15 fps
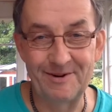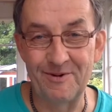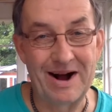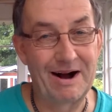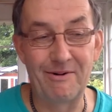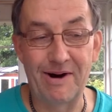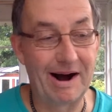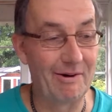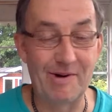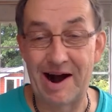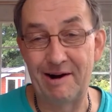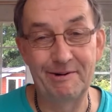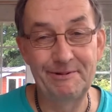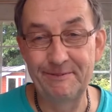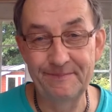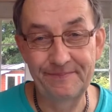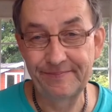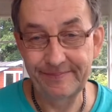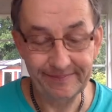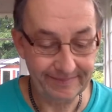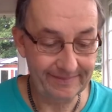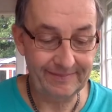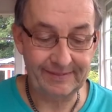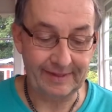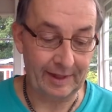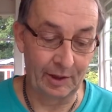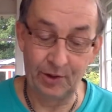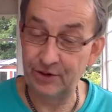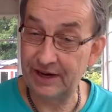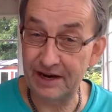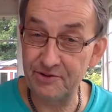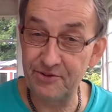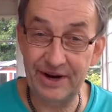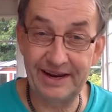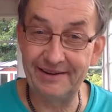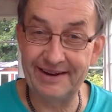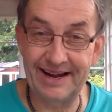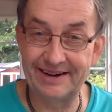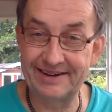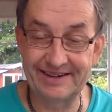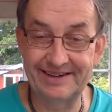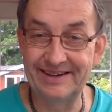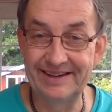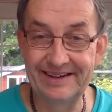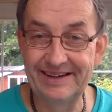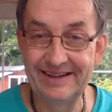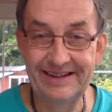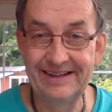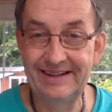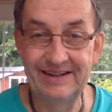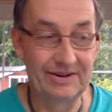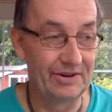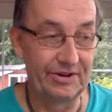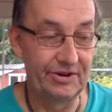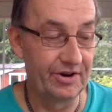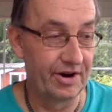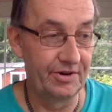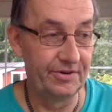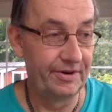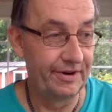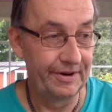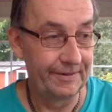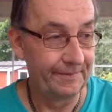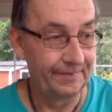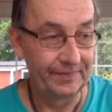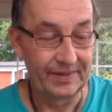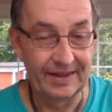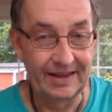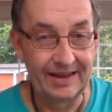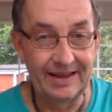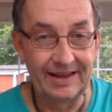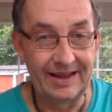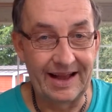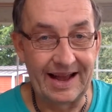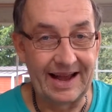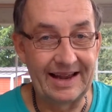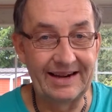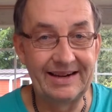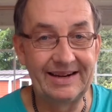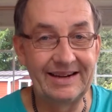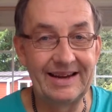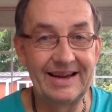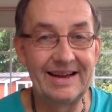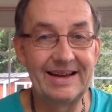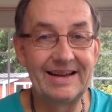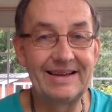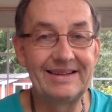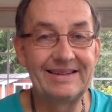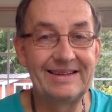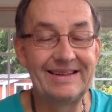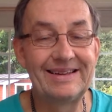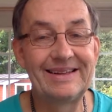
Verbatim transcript: Wow, wow, wow. You can read that on your own. And uh,